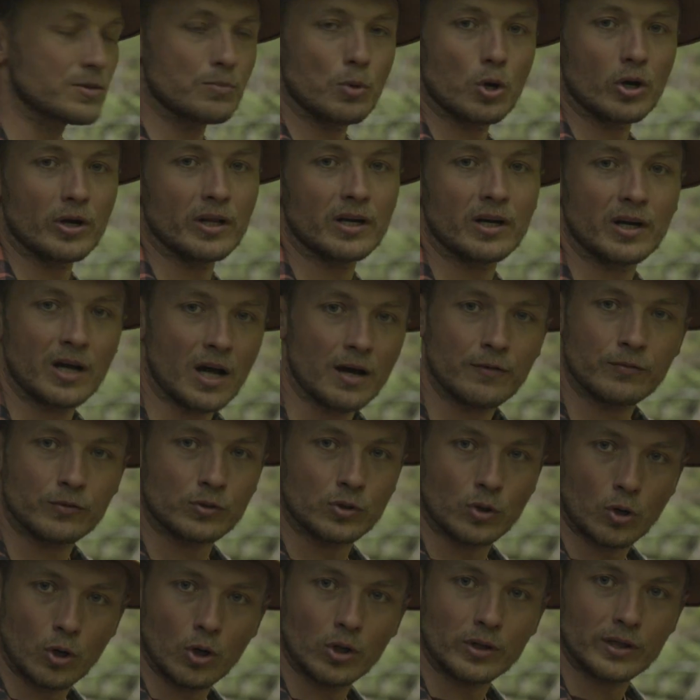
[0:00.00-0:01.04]
more than enough
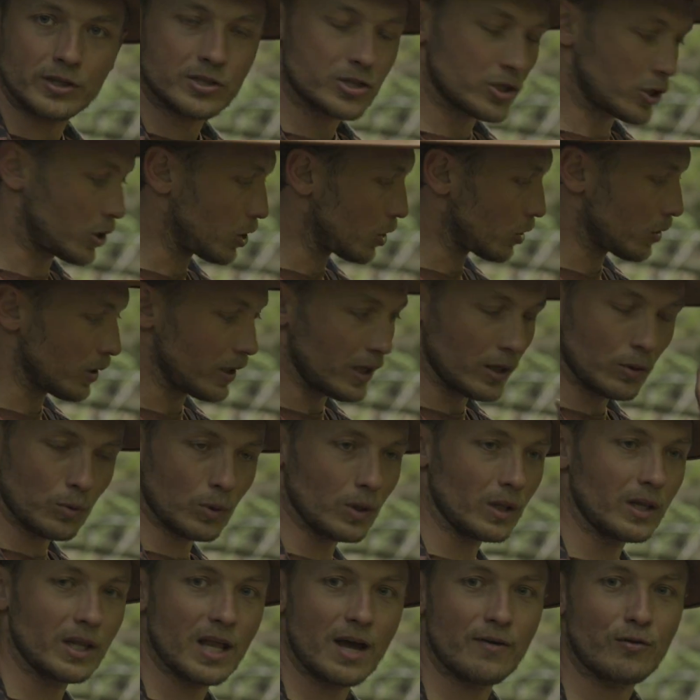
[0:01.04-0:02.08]
to hold it securely. It
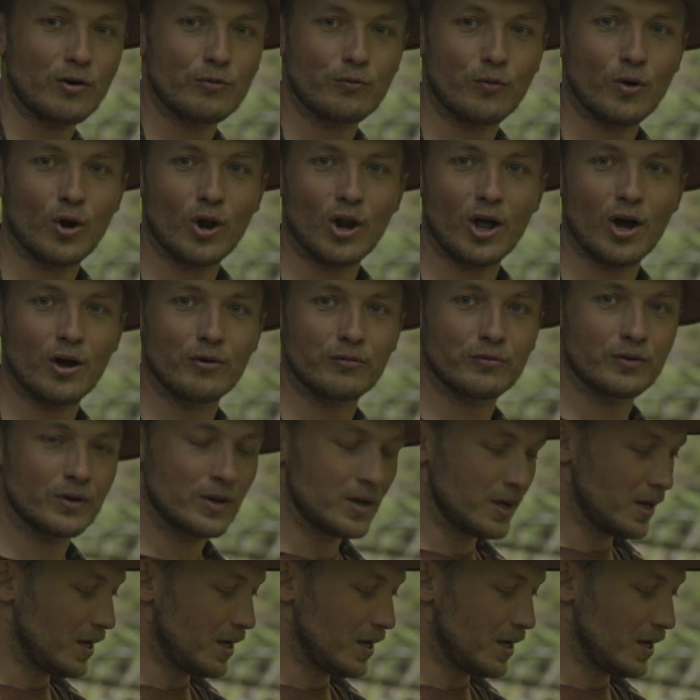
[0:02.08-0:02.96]
will never fall off